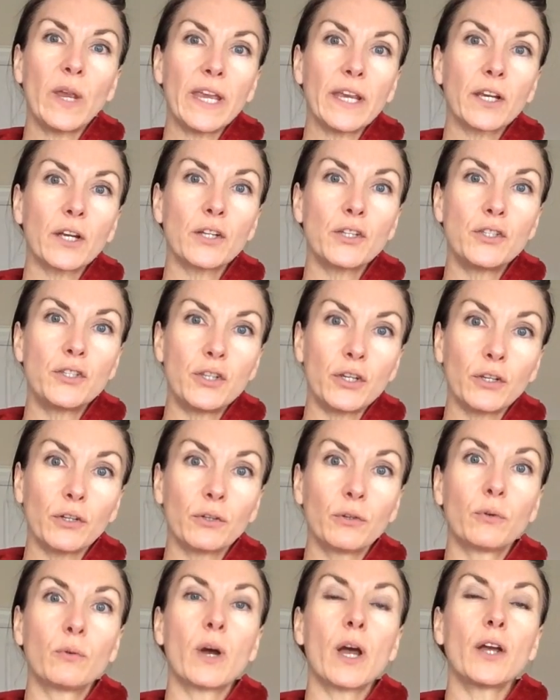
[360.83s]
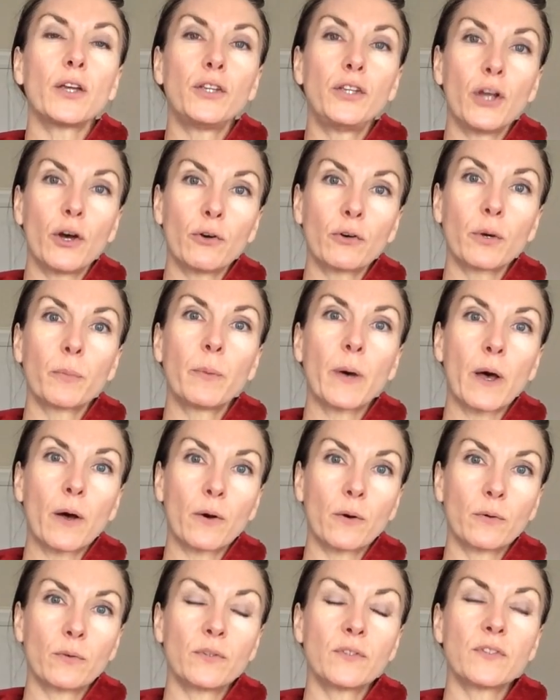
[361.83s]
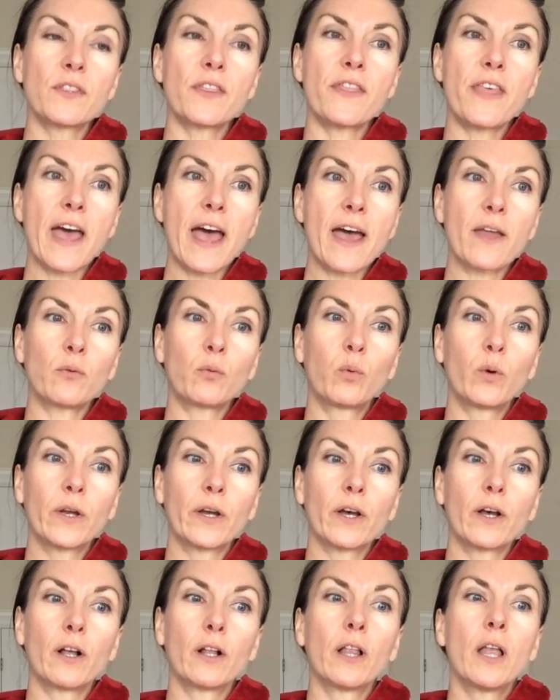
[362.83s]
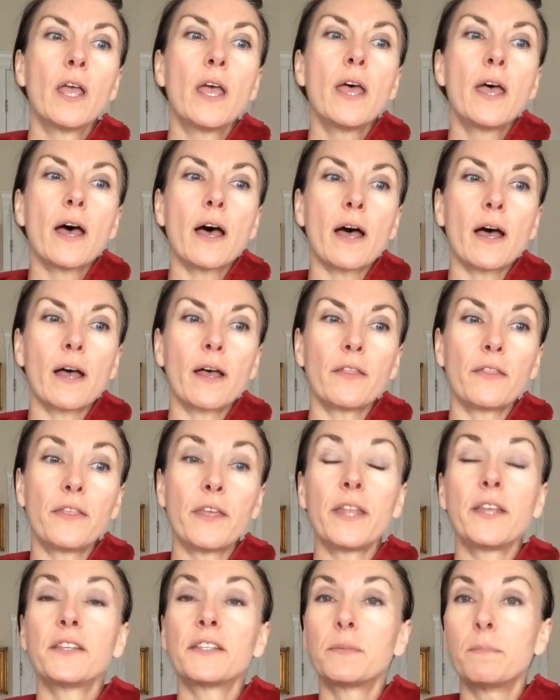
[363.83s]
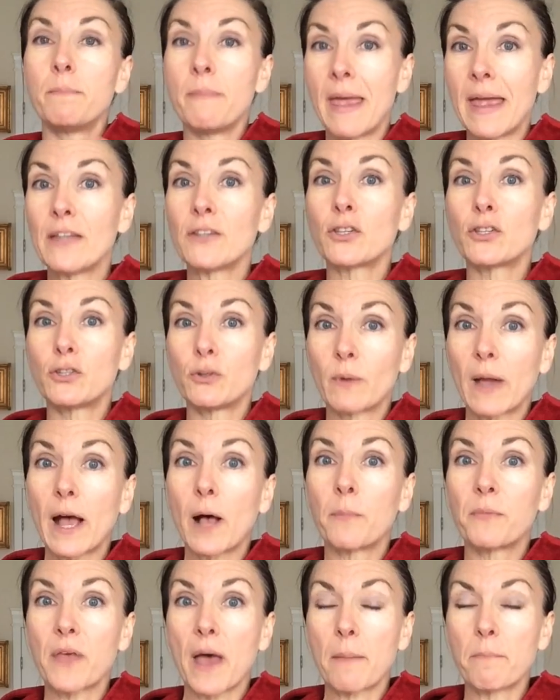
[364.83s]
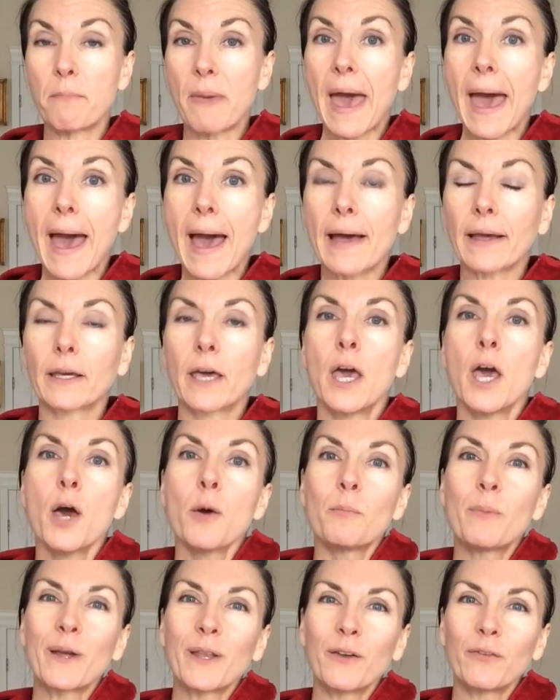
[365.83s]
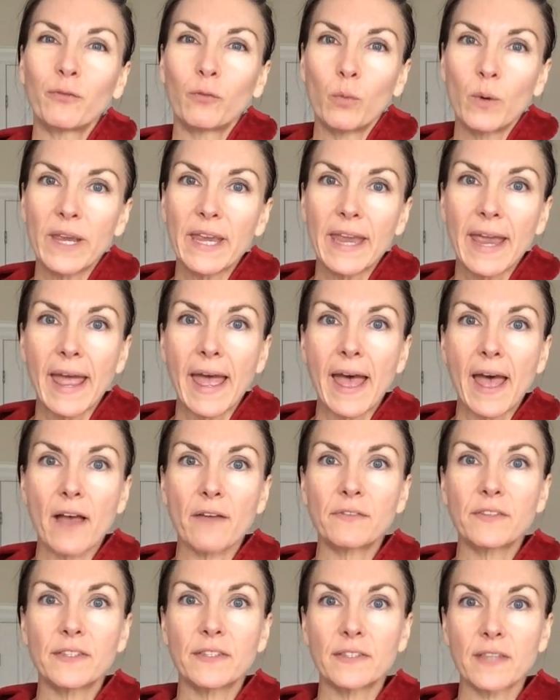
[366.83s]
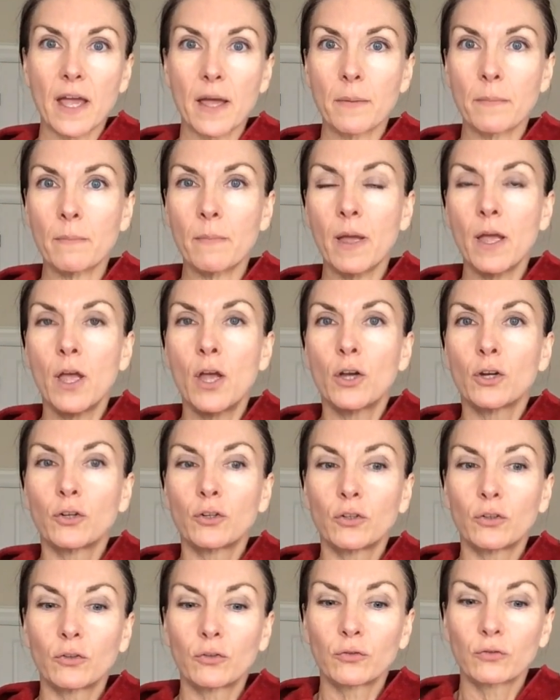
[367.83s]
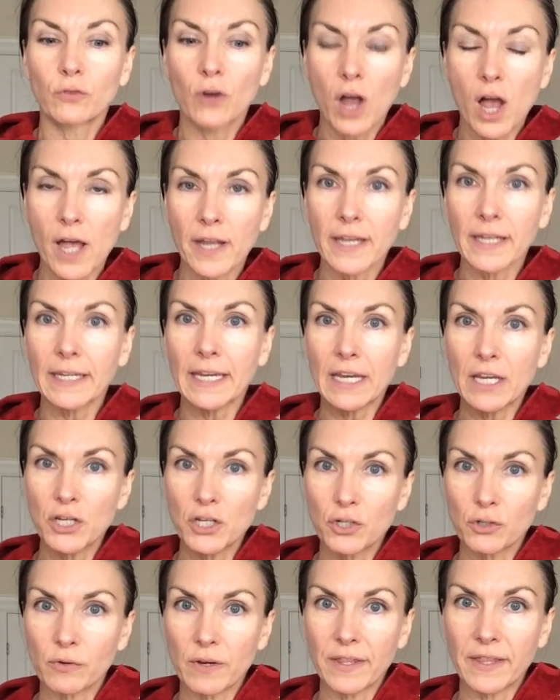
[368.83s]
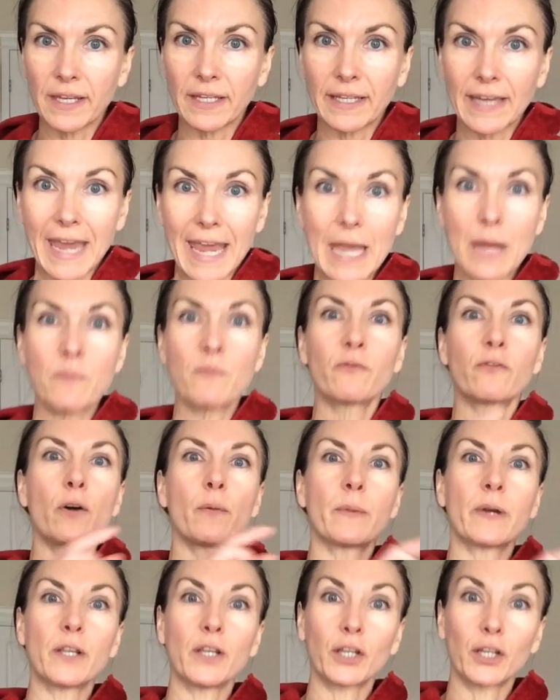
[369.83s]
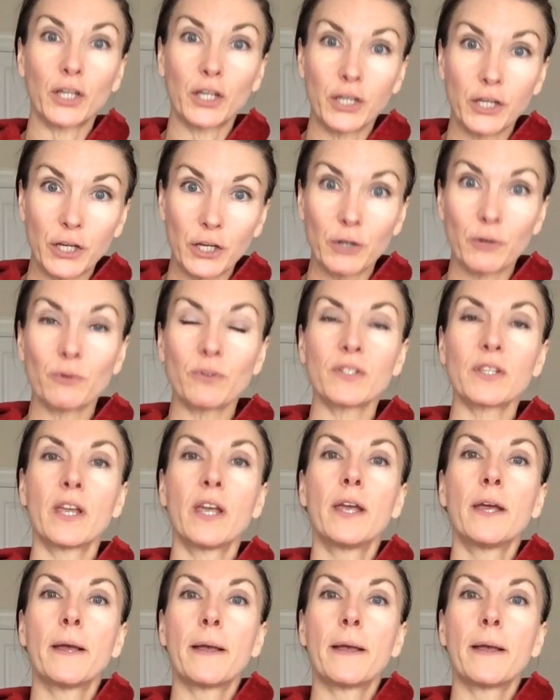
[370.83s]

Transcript: we could do a yoga pose that will that is meant to help that back, but if we have some chronic injury that came from an acute